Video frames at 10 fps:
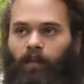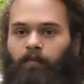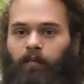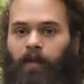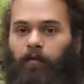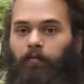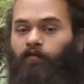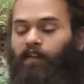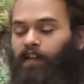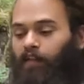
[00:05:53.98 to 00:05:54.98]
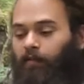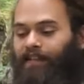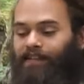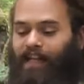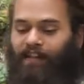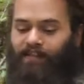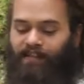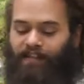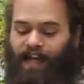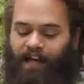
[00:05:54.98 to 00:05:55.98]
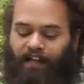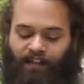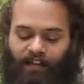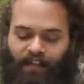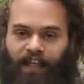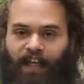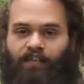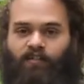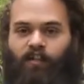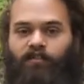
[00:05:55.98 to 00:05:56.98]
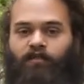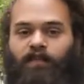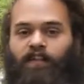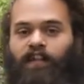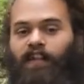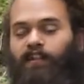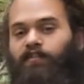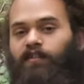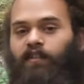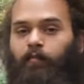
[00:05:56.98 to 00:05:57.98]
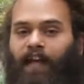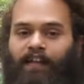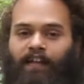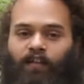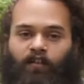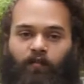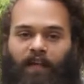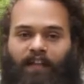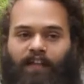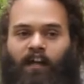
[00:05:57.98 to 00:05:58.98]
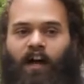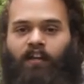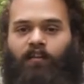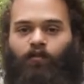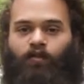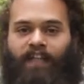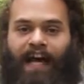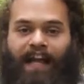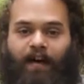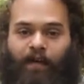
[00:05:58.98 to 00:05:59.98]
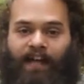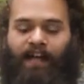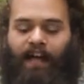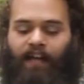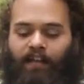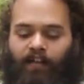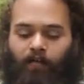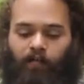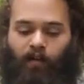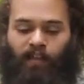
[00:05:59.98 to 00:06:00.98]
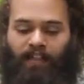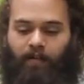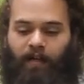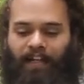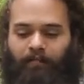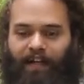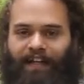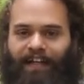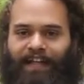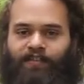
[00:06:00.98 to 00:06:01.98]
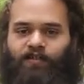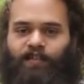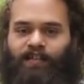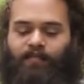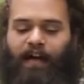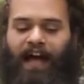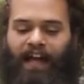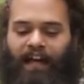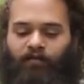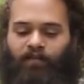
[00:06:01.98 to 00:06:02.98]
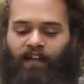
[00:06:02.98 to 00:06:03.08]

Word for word: And maybe move a little bit side to side and start to feel into the belly or the belly lock, the Uddiyana Bandha, pulling the belly button into the spine and